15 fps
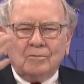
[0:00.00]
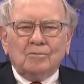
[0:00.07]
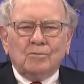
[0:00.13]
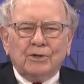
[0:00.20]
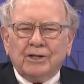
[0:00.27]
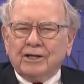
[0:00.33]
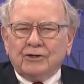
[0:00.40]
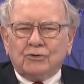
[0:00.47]

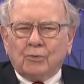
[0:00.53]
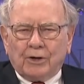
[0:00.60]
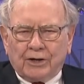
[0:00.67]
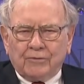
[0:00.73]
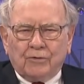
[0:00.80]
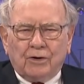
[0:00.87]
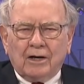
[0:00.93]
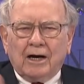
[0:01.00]
within
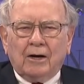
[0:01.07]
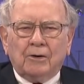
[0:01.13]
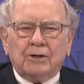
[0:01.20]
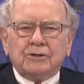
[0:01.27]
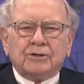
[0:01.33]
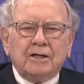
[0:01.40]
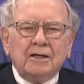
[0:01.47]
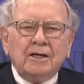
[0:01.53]
twenty-four
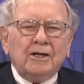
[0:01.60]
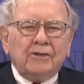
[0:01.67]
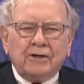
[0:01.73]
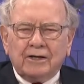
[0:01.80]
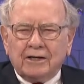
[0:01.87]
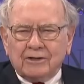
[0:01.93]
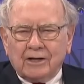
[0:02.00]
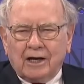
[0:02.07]
hours,
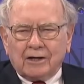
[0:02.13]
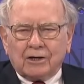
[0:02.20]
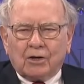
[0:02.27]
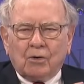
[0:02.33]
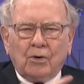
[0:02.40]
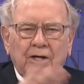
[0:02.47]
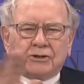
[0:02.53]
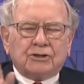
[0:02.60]
it,
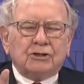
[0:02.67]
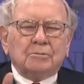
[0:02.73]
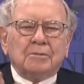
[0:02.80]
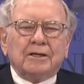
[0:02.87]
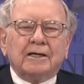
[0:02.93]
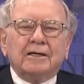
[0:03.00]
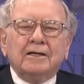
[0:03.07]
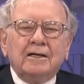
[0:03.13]

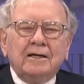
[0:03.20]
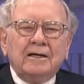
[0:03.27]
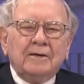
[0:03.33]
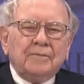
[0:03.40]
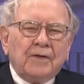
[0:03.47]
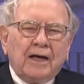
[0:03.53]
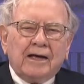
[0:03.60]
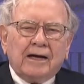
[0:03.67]
unquestionably
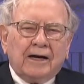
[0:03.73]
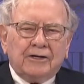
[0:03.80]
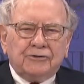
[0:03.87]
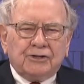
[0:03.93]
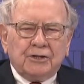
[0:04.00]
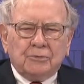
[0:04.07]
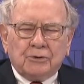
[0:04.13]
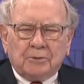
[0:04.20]
A I
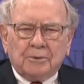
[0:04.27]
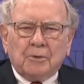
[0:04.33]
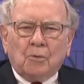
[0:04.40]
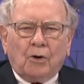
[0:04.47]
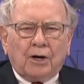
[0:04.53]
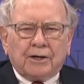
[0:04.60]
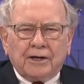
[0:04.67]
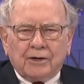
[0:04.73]
G would have been
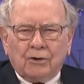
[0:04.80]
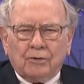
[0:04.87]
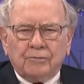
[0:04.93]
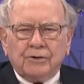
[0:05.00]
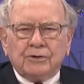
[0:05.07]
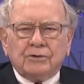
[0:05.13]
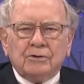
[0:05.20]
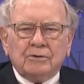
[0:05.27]
walking
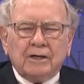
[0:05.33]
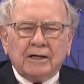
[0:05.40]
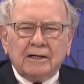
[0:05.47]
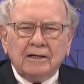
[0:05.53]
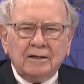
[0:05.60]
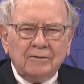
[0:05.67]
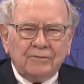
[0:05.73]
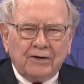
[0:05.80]
over to a
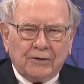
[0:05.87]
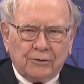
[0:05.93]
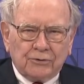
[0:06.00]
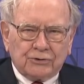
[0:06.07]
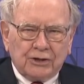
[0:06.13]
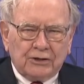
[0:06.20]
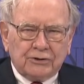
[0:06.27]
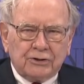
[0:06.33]
federal
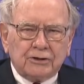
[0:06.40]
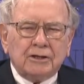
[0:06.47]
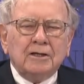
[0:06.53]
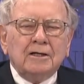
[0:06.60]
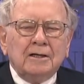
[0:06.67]
judge's